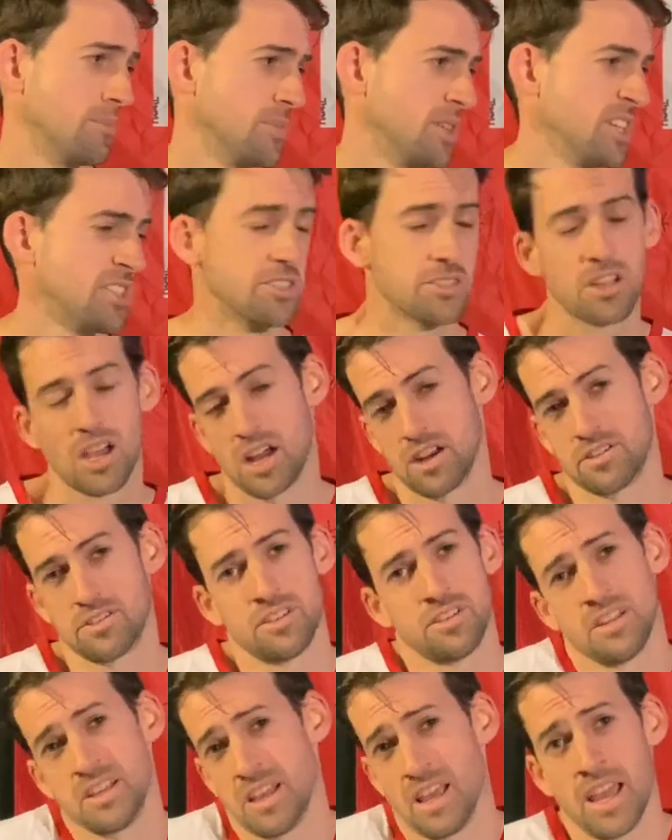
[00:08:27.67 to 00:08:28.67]
This is kind
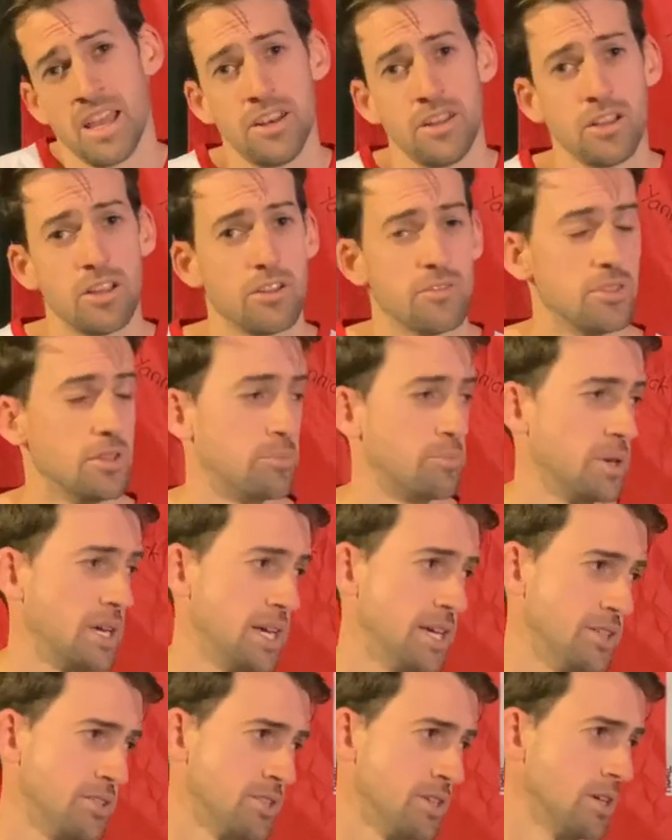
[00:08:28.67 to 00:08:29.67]
of the ending of the
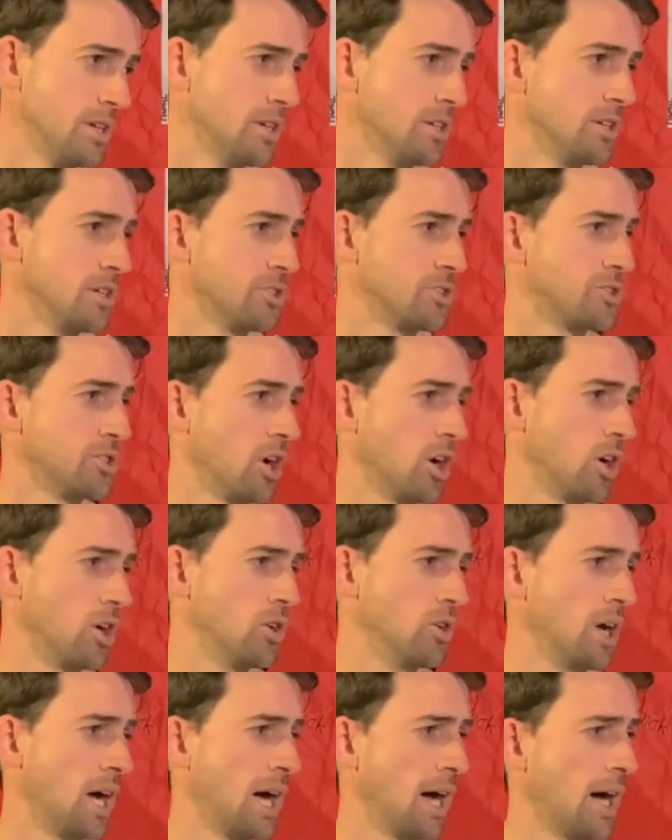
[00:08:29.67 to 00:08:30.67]
piece.
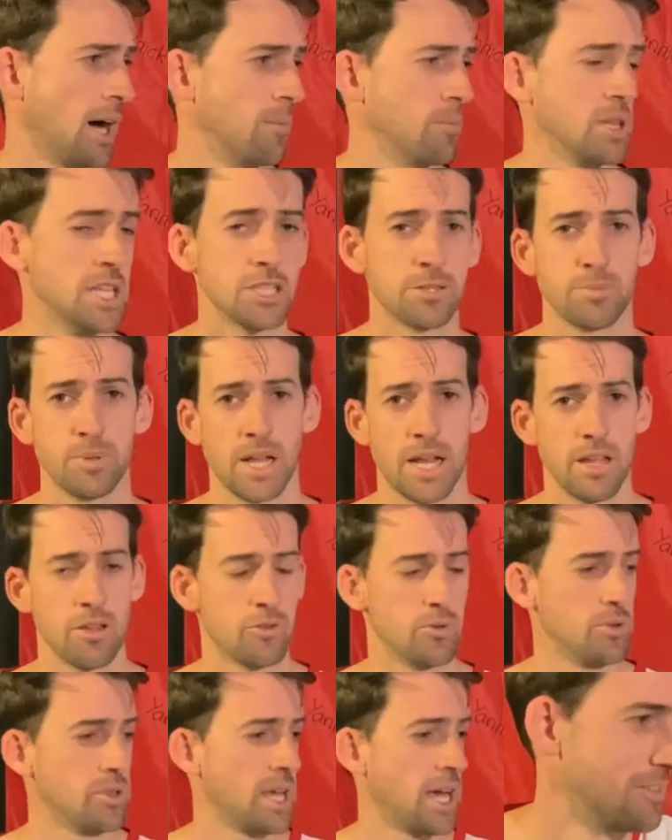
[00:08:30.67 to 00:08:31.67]
So let's play
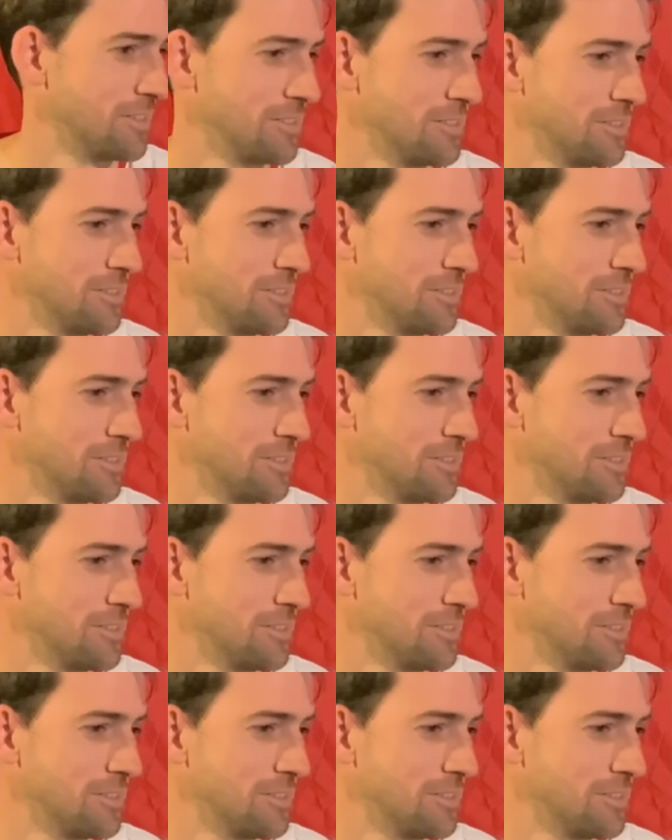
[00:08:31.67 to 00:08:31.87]
through that.